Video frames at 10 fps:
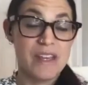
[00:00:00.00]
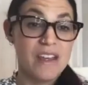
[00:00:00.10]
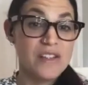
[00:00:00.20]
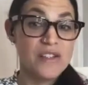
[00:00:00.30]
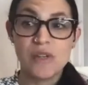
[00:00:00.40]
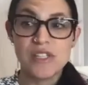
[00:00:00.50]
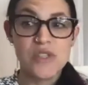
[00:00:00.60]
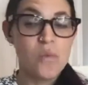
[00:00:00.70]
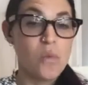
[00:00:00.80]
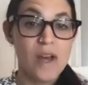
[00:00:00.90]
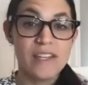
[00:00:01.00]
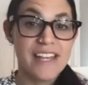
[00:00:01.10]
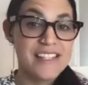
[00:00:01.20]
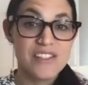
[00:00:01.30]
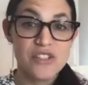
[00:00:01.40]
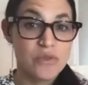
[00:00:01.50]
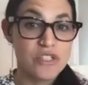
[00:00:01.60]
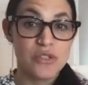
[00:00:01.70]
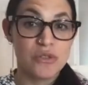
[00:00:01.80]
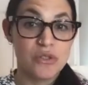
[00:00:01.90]
So what's the one lesson you
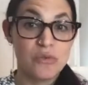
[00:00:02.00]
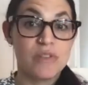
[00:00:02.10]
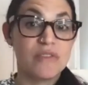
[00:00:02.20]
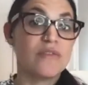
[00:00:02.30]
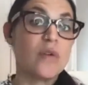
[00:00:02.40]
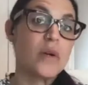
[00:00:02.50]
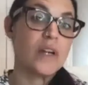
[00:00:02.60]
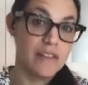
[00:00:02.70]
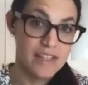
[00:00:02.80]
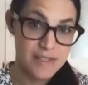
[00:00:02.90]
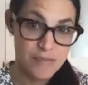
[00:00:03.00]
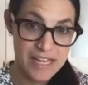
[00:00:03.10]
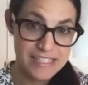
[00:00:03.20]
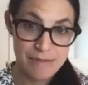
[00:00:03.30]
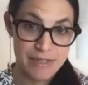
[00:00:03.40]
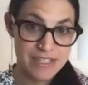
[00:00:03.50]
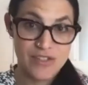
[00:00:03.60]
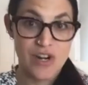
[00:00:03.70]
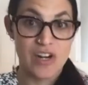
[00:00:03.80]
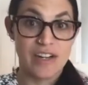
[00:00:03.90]
wish you knew before this pandemic
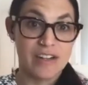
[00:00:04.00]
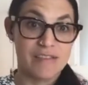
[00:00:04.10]
started?